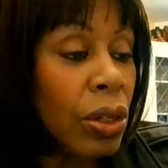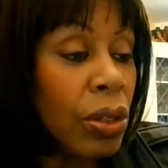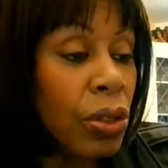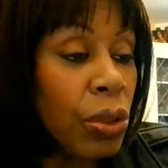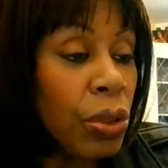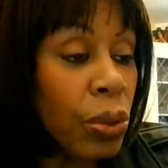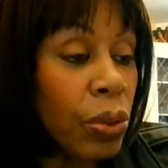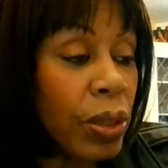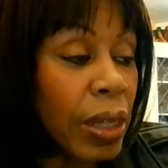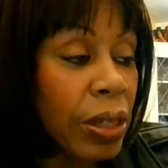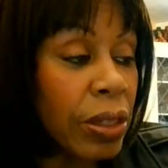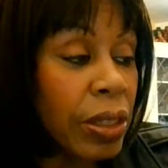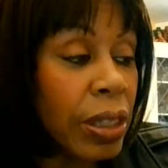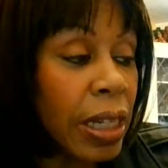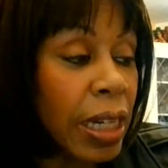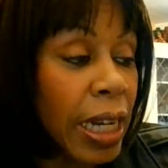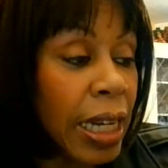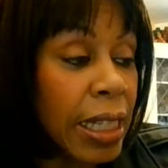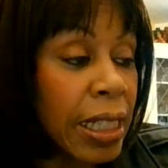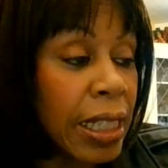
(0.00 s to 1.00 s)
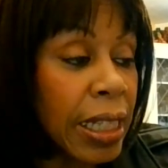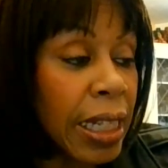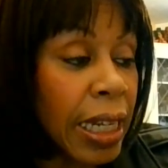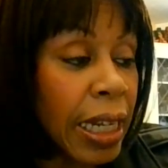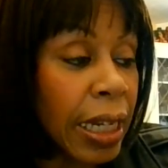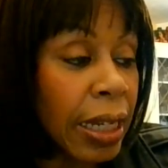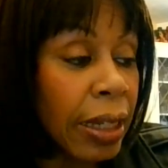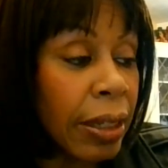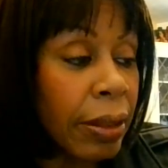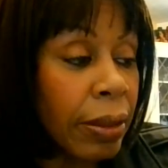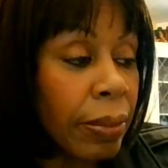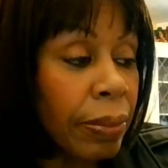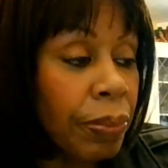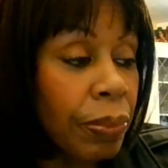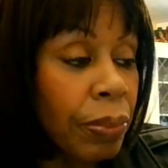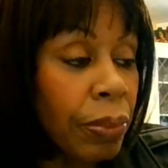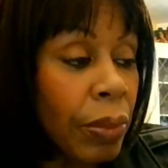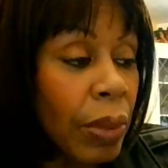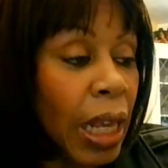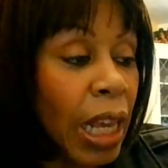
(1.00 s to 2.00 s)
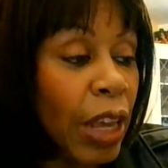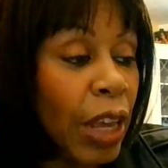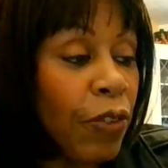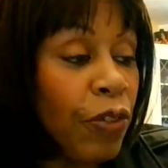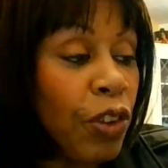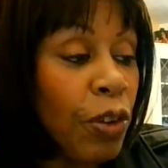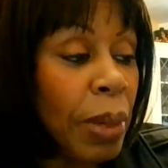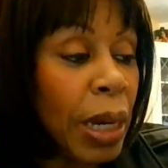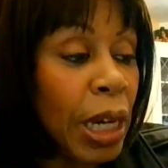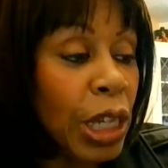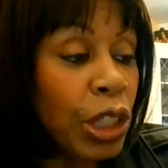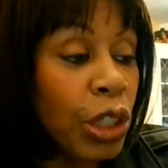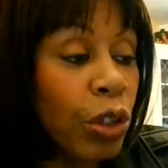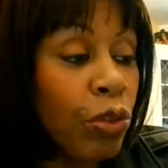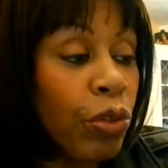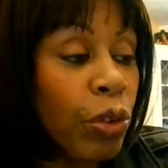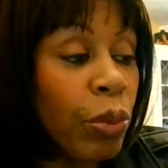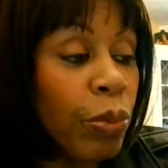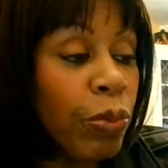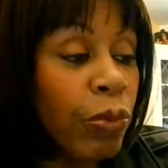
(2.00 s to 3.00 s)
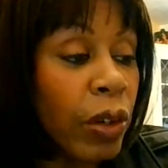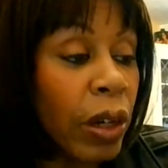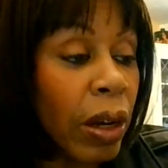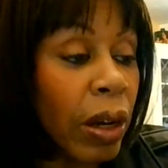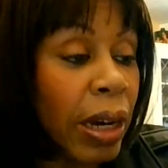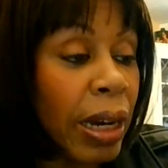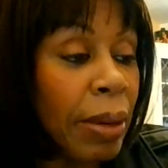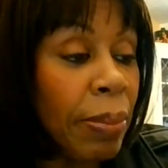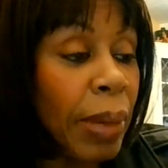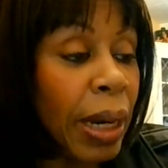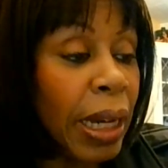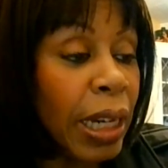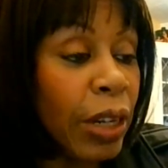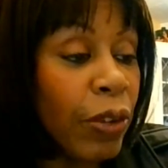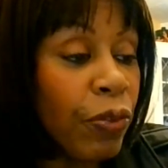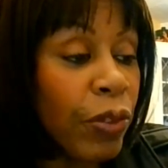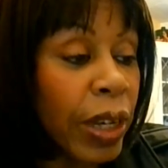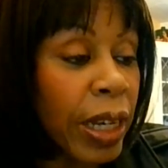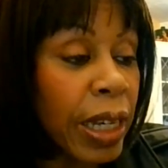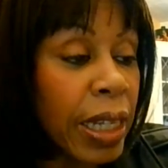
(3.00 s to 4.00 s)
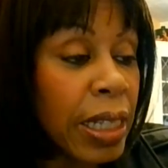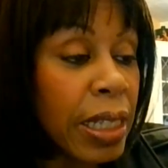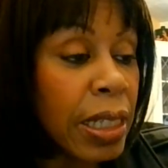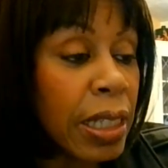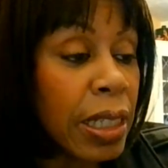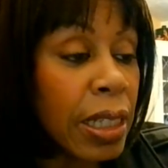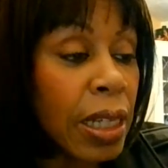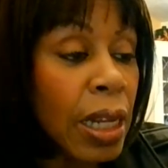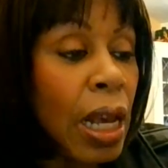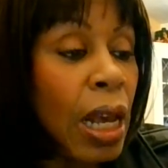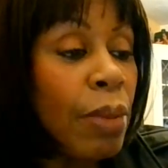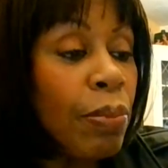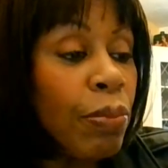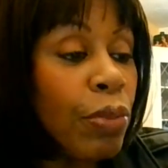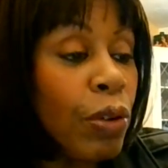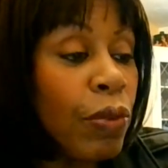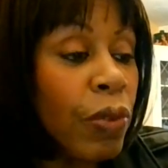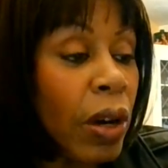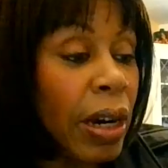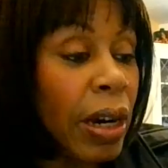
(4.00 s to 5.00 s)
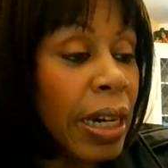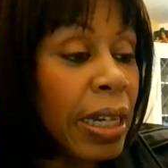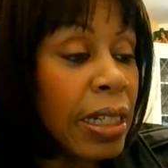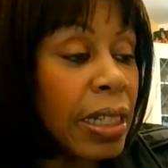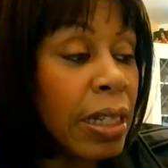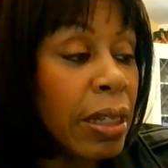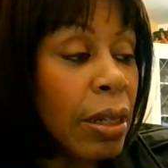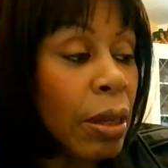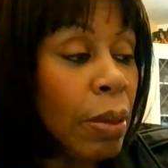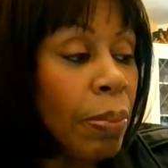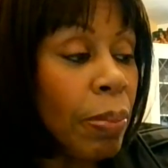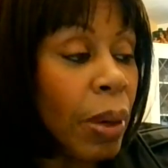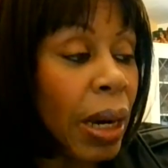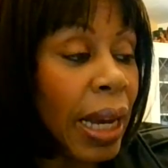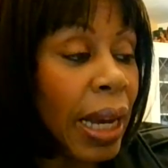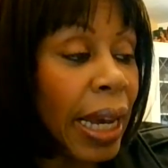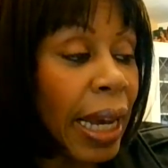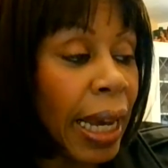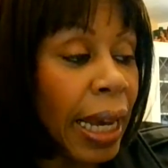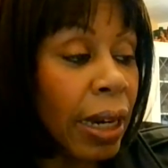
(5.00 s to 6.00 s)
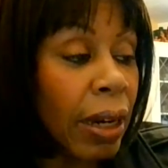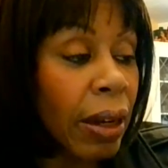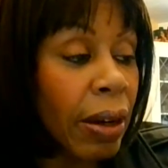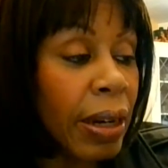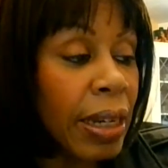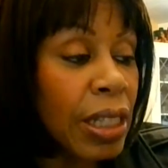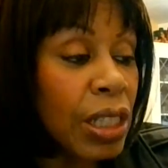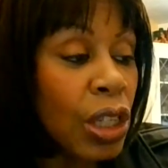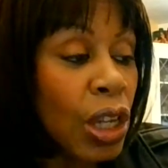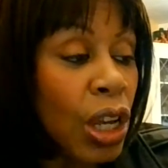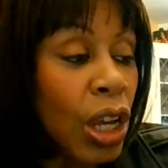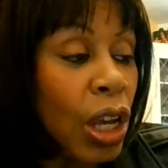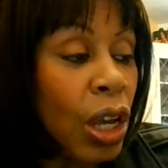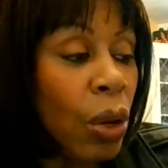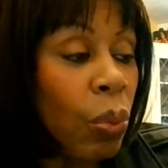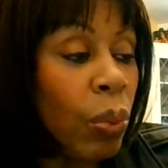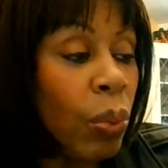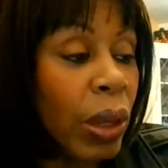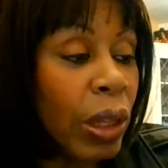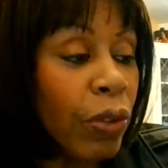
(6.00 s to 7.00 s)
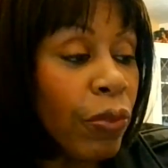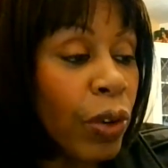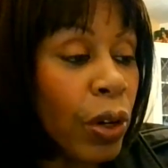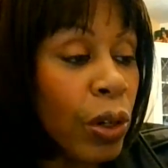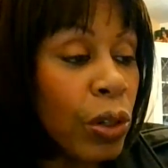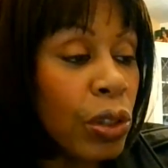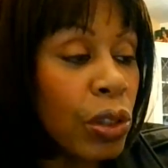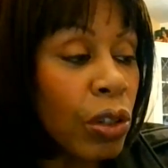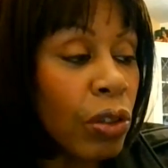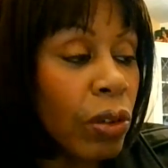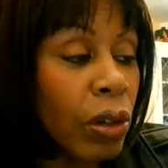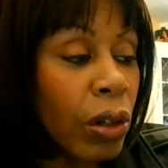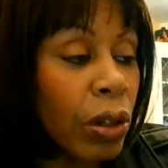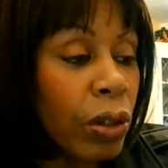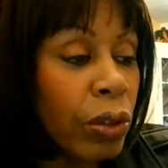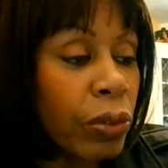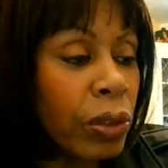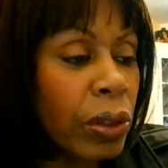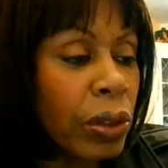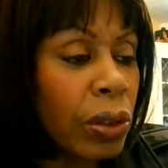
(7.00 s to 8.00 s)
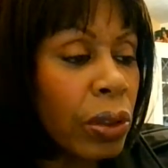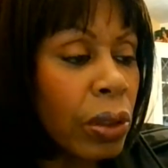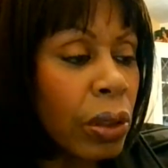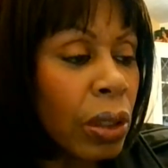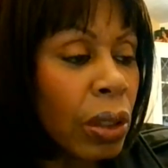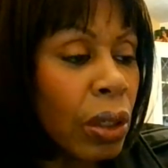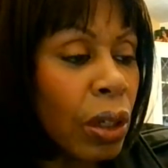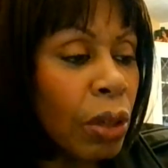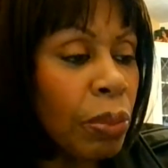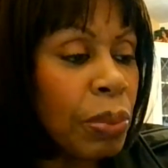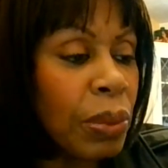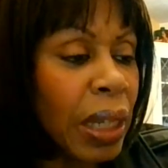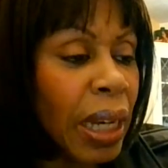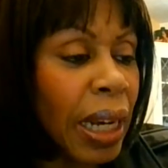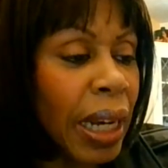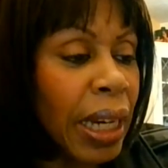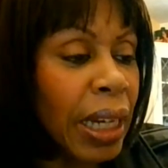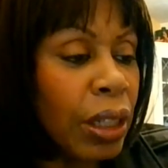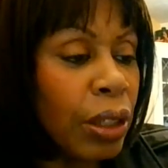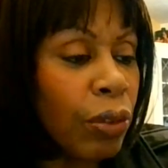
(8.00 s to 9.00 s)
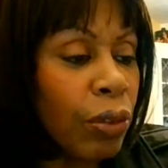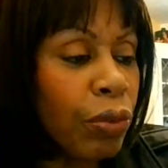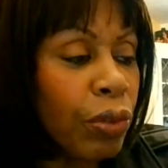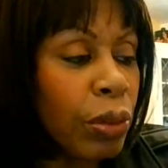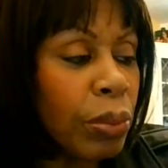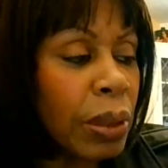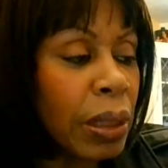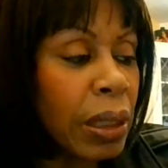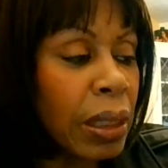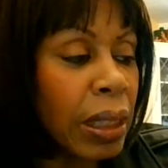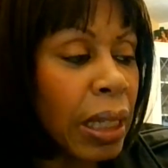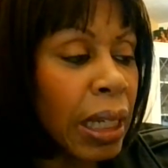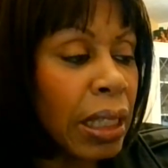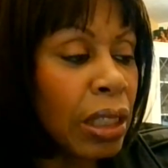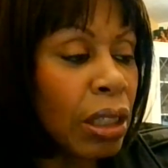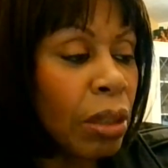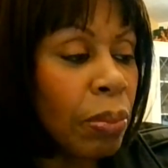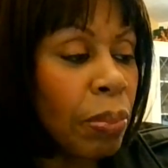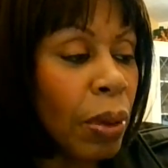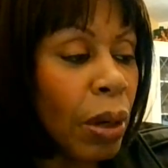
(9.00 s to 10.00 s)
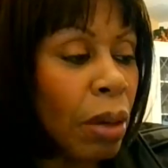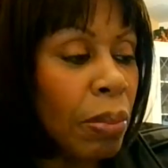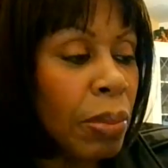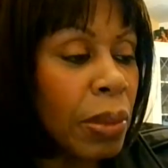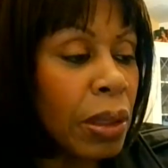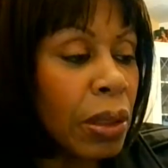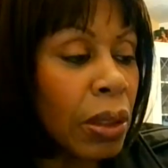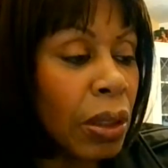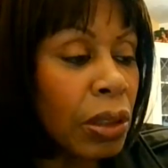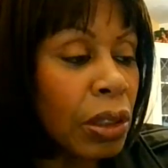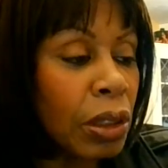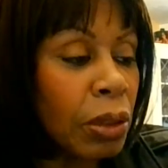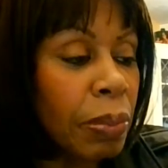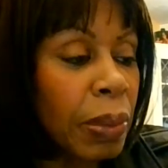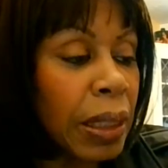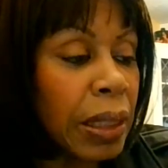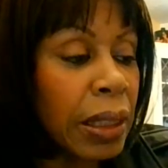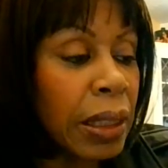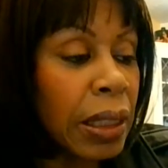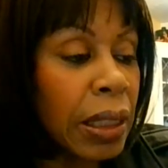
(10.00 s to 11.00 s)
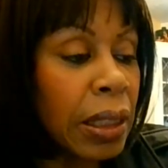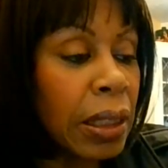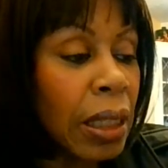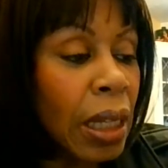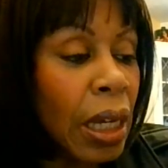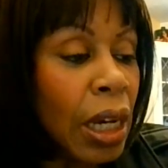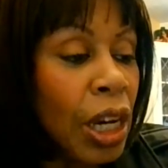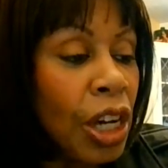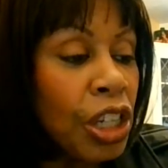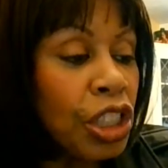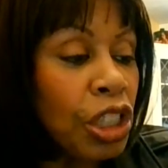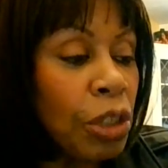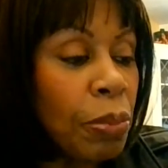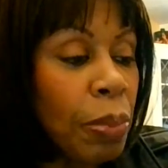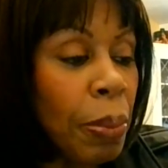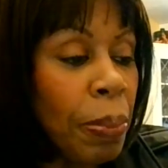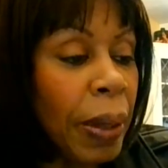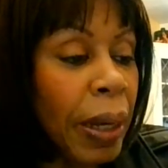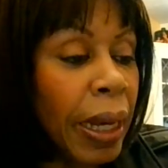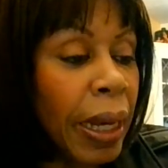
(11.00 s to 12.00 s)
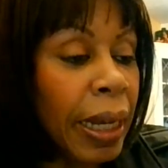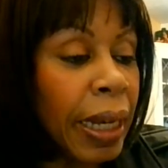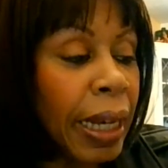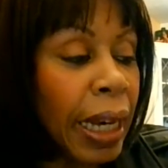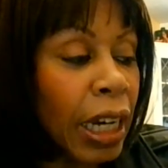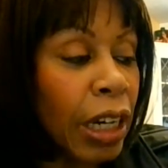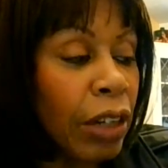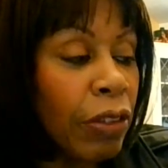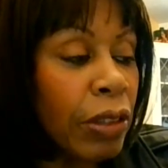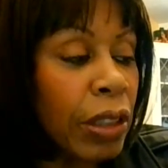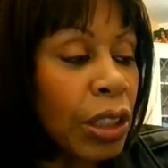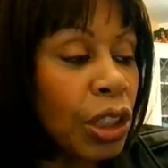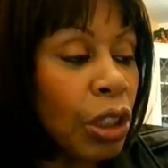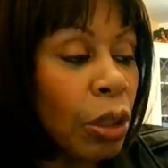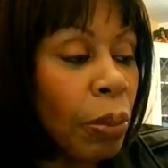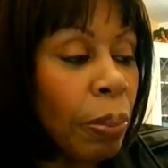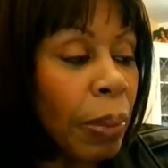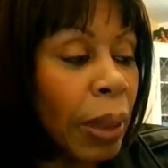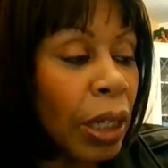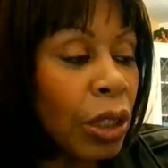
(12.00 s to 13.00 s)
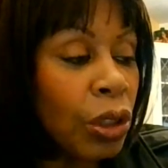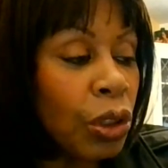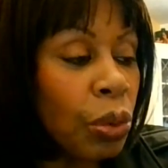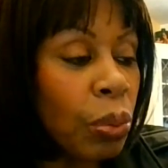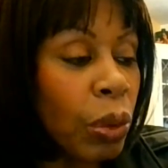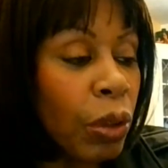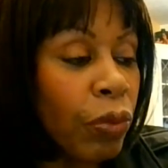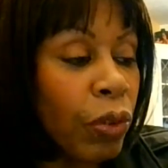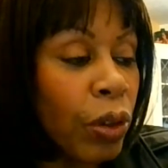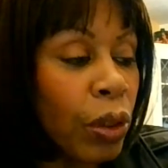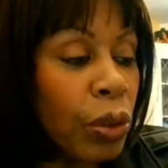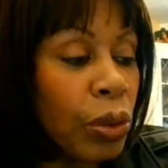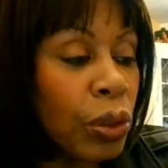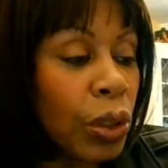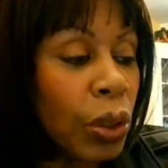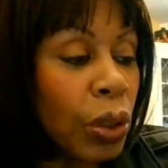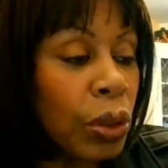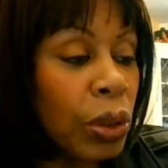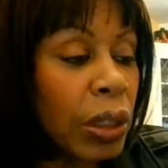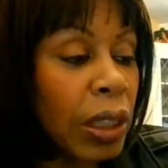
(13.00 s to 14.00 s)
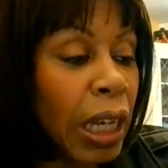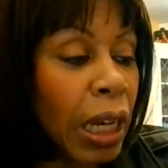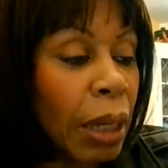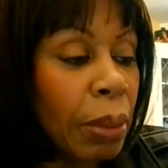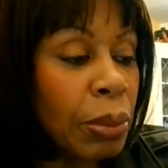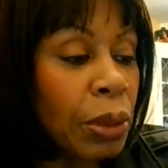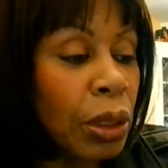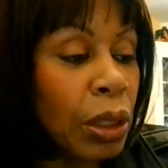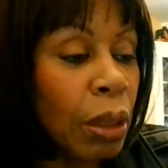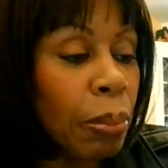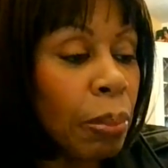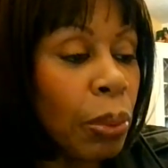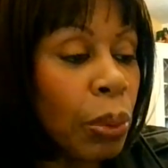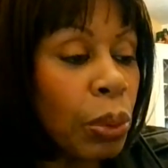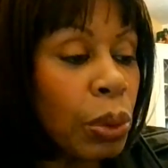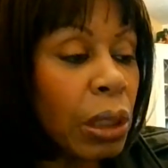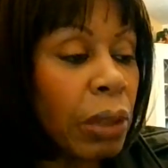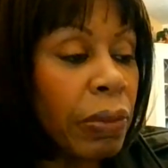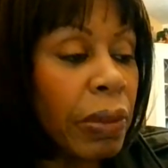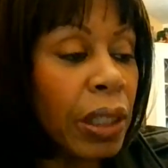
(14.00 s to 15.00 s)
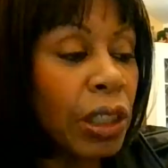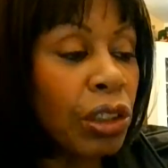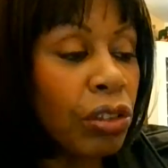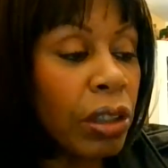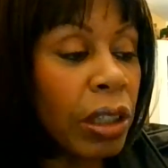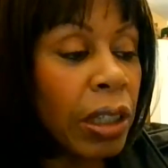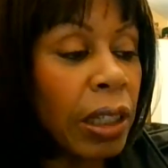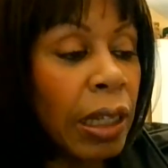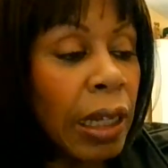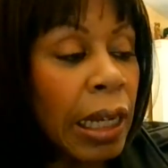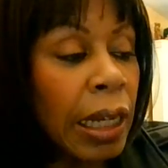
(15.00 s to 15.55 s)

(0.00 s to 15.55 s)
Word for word: two thousand eighteen, information from flight manifests provided by airlines with photographs obtained from State Department databases to prepare galleries to match with photos captured at ports of entry.